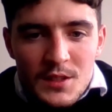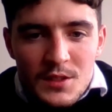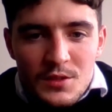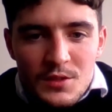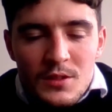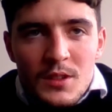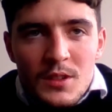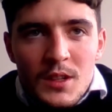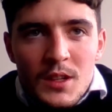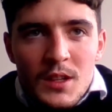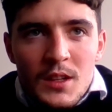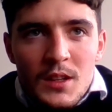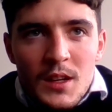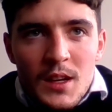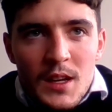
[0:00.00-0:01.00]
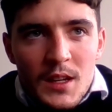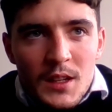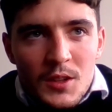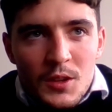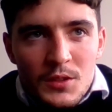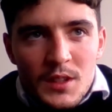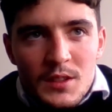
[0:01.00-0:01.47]
So
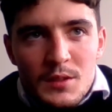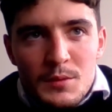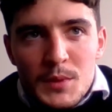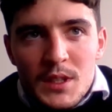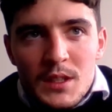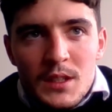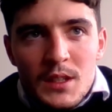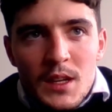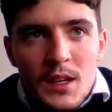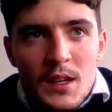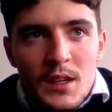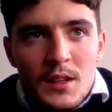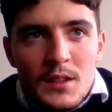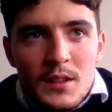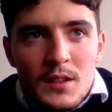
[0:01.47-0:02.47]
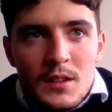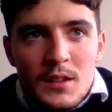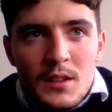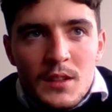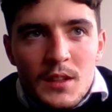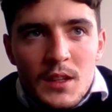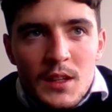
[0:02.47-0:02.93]
contacted me
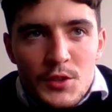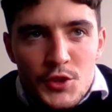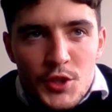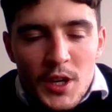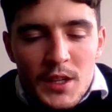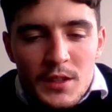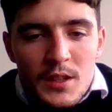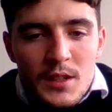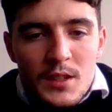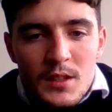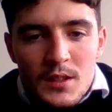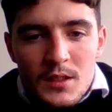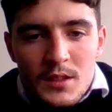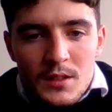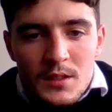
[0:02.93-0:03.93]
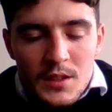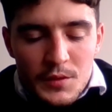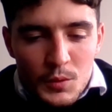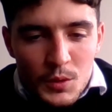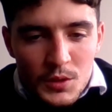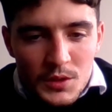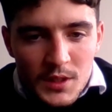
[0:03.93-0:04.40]
in January, see if I
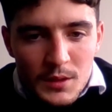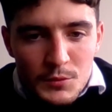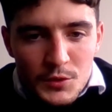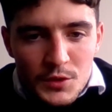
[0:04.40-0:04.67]
wanted to come.